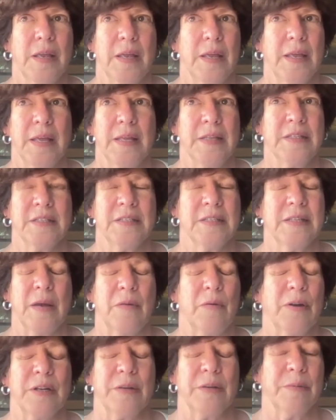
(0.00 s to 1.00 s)
it's
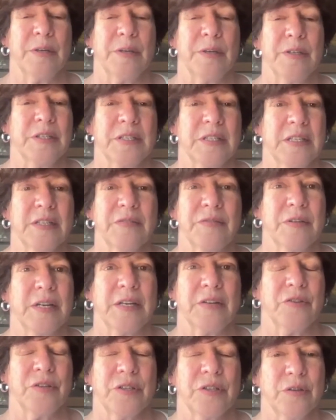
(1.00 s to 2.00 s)
now one of the most successful
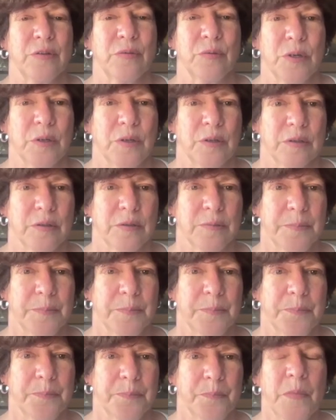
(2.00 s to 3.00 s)
countries in the world,
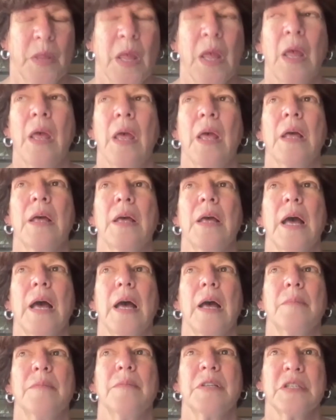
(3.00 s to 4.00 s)

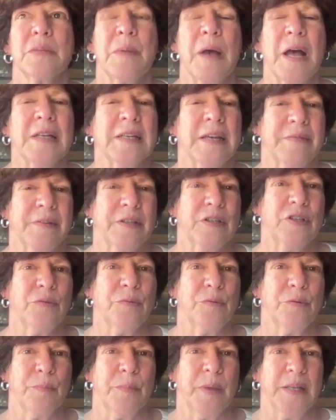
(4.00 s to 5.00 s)
despite having
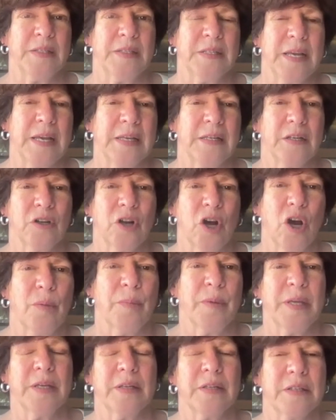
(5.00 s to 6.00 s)
to maintain an
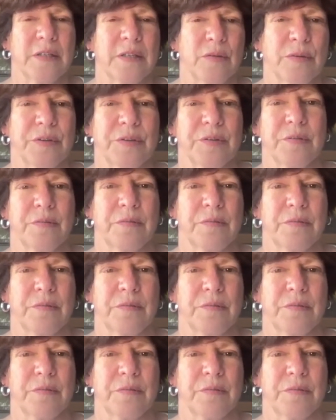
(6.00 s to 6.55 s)
army and deal with